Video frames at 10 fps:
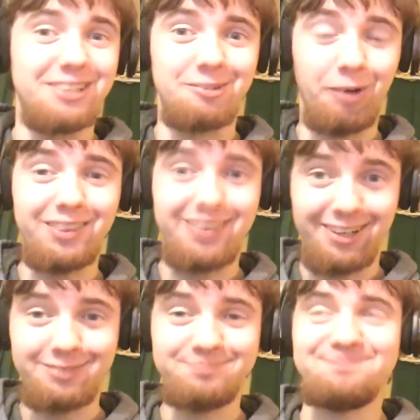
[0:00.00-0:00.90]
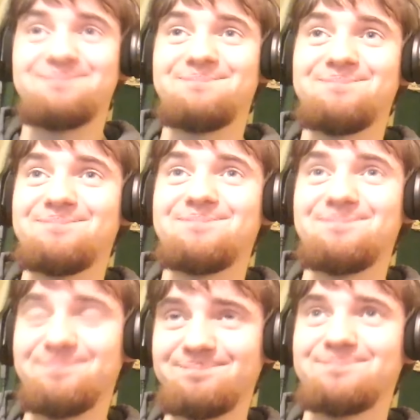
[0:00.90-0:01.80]
You went there.
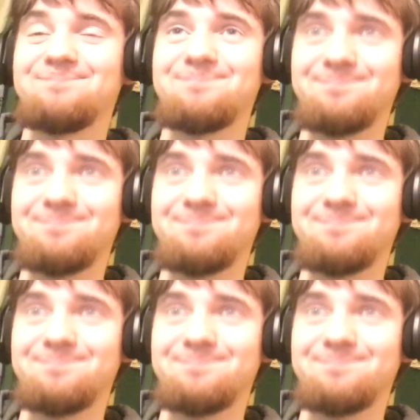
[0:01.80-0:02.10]
Hmm.